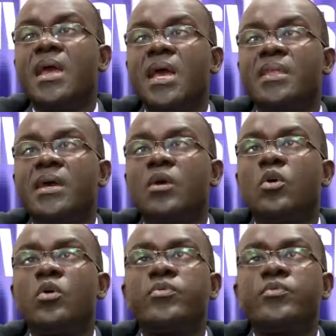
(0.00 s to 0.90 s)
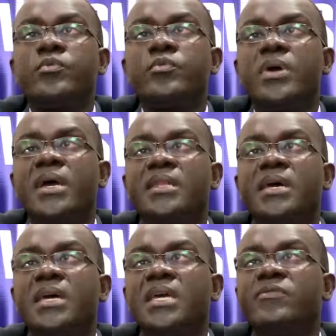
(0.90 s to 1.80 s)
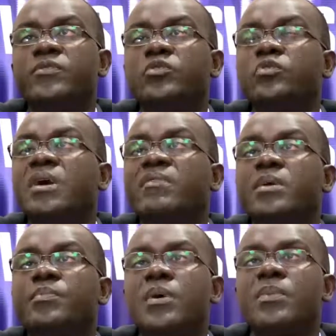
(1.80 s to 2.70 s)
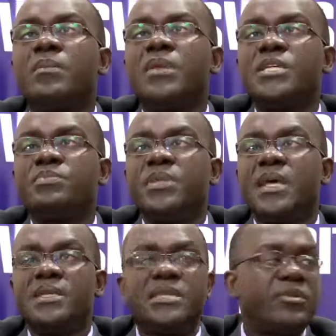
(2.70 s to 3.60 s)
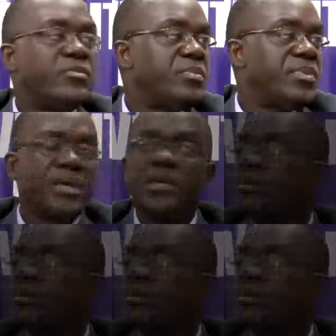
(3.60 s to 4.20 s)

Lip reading: and then go through, and if you do have any problem, let's meet at the chat room. Thank